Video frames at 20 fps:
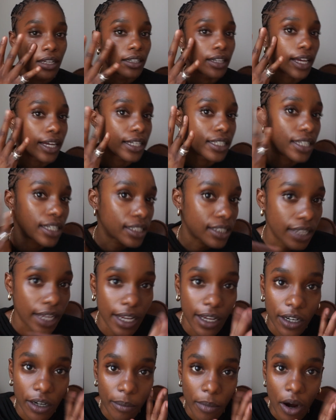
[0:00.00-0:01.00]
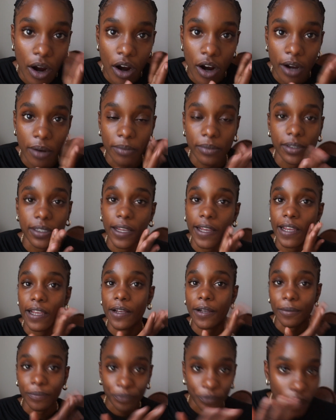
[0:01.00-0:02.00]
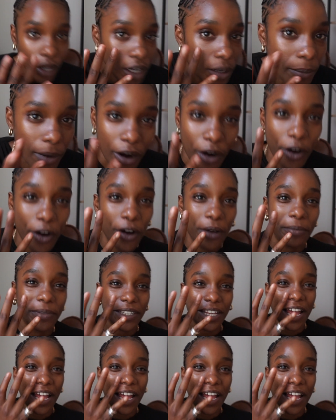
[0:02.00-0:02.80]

like just like under my arms like under my arms